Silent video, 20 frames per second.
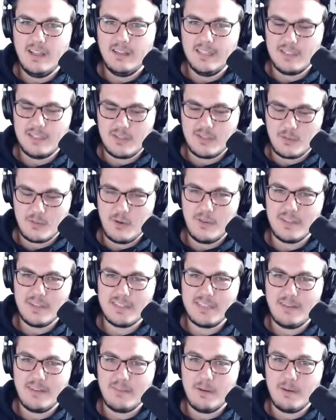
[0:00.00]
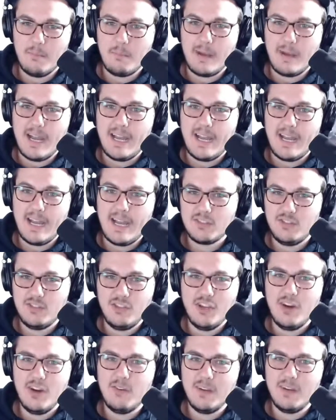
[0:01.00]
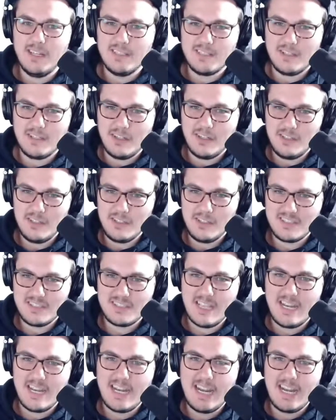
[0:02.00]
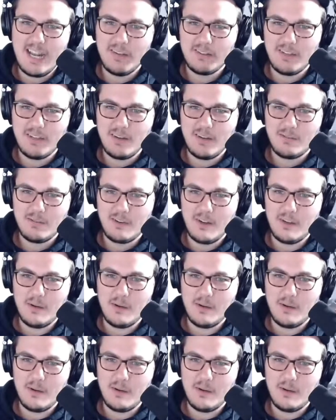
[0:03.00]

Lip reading: Let's throw this stuff in a box, no insert, and just send it out there for 100